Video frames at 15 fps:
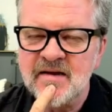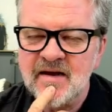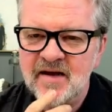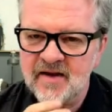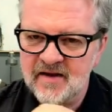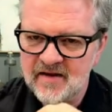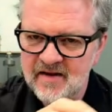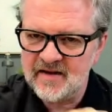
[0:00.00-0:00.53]
a
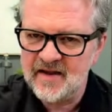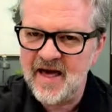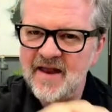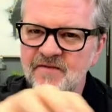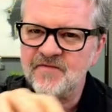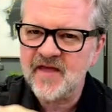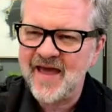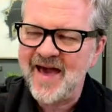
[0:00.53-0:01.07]
lot
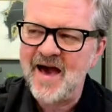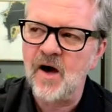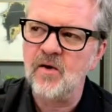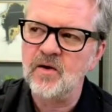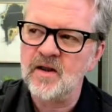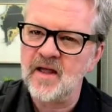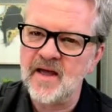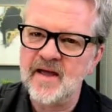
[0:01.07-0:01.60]
of the
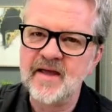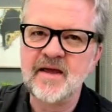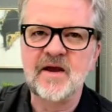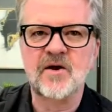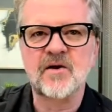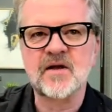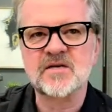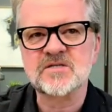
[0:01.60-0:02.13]
outlying
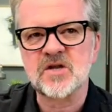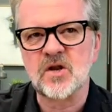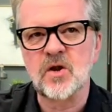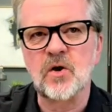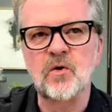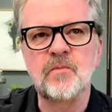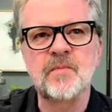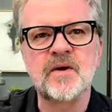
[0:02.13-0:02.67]
areas,
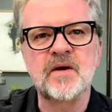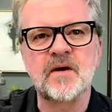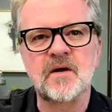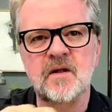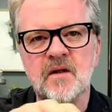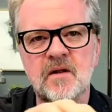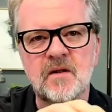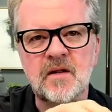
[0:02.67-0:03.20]
Low
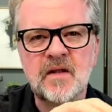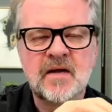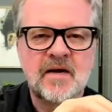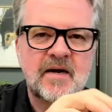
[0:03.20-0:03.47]
Mill,